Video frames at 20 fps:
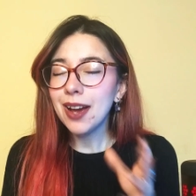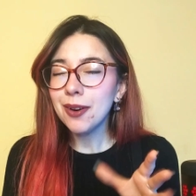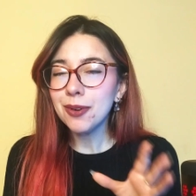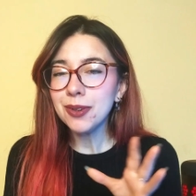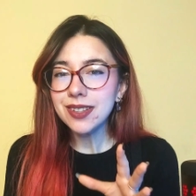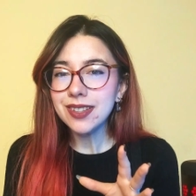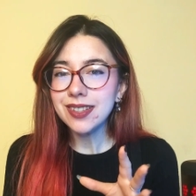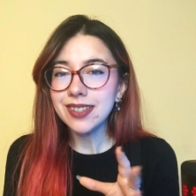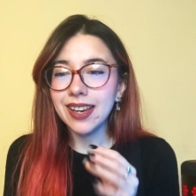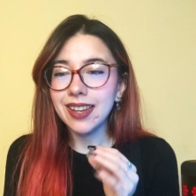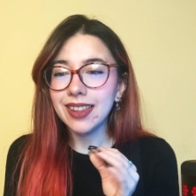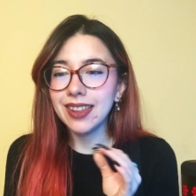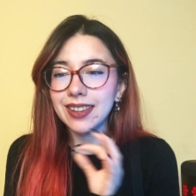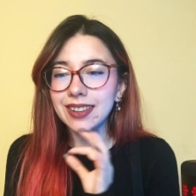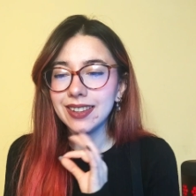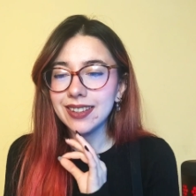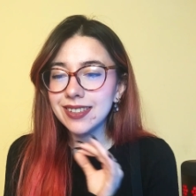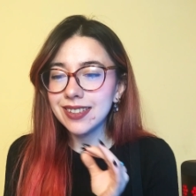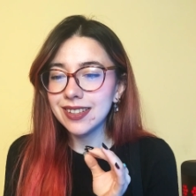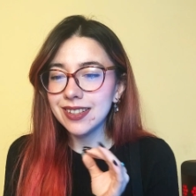I would say
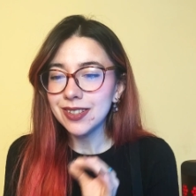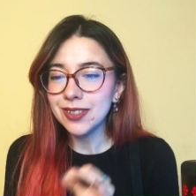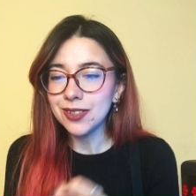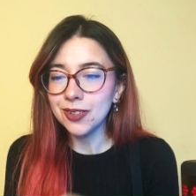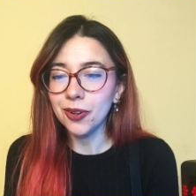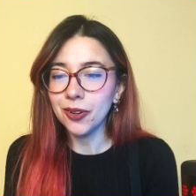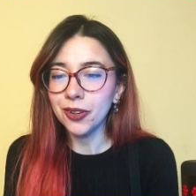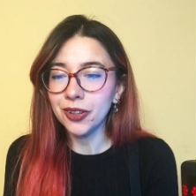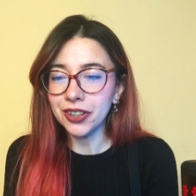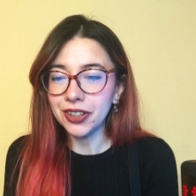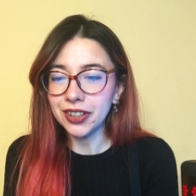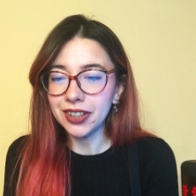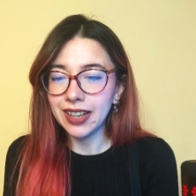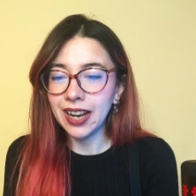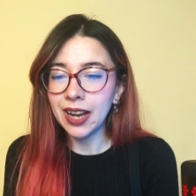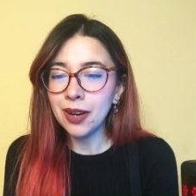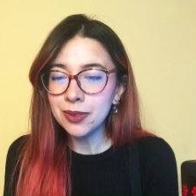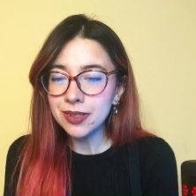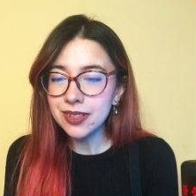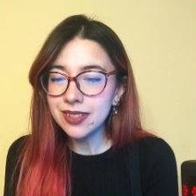that this is so good.
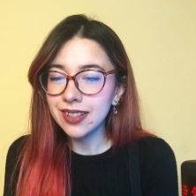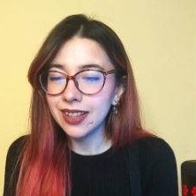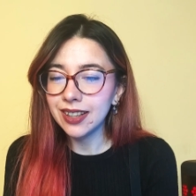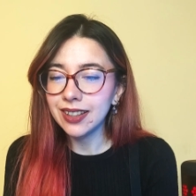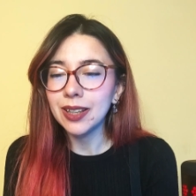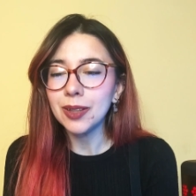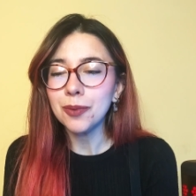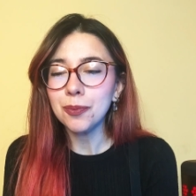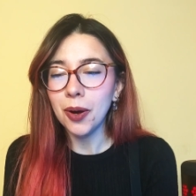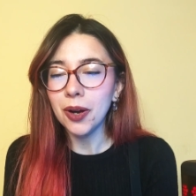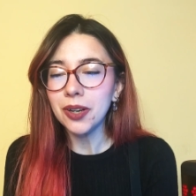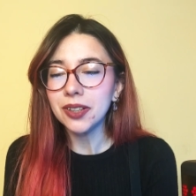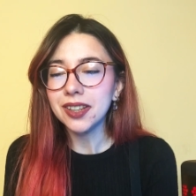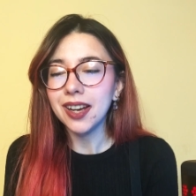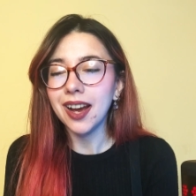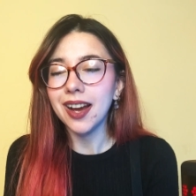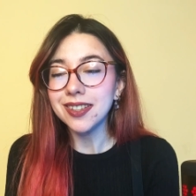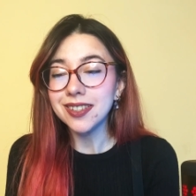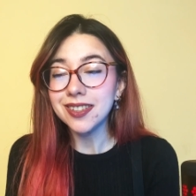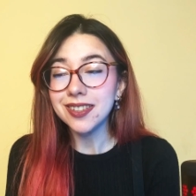I would say that
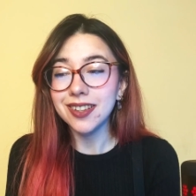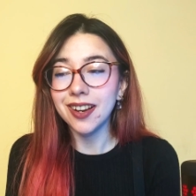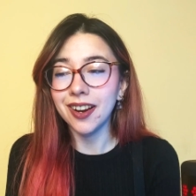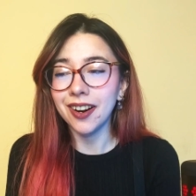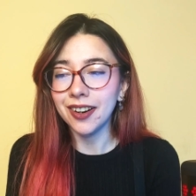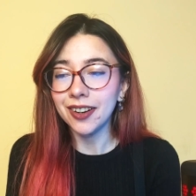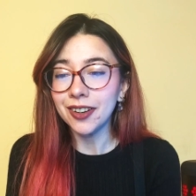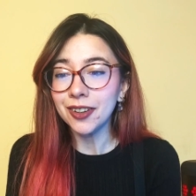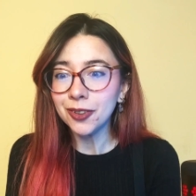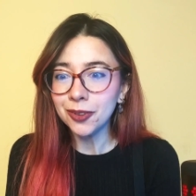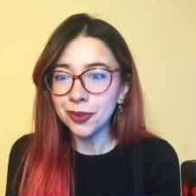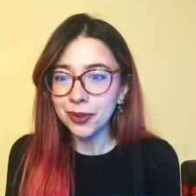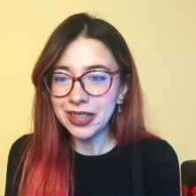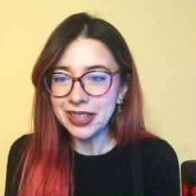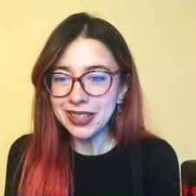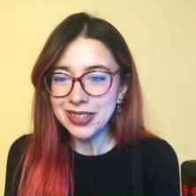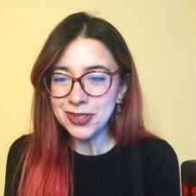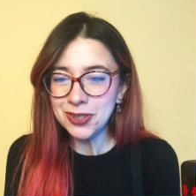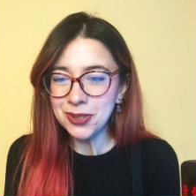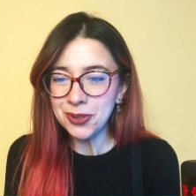podcasts are a
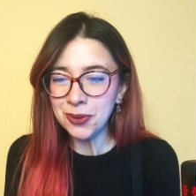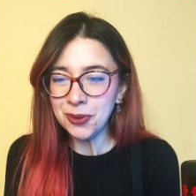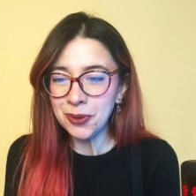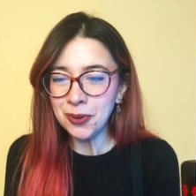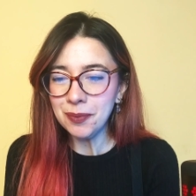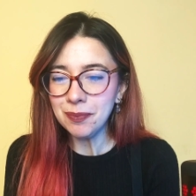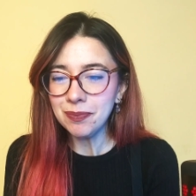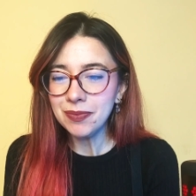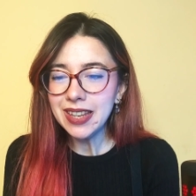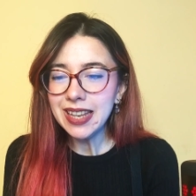great tool.